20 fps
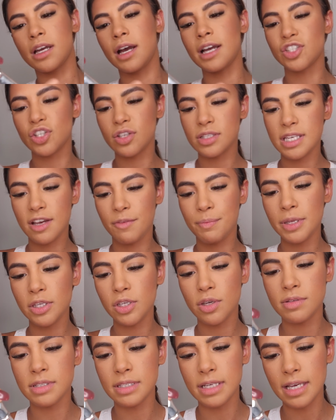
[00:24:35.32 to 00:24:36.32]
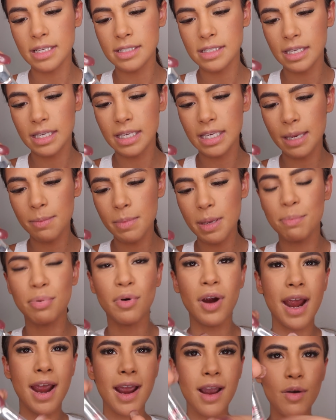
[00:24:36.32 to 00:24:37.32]
as you can see I've been using this, Gimme
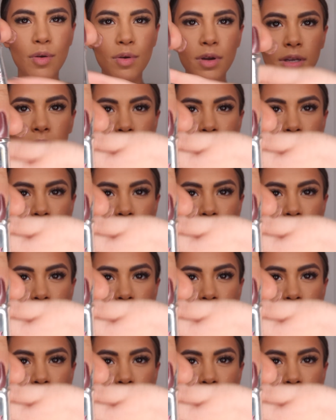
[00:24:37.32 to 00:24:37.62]
Brow.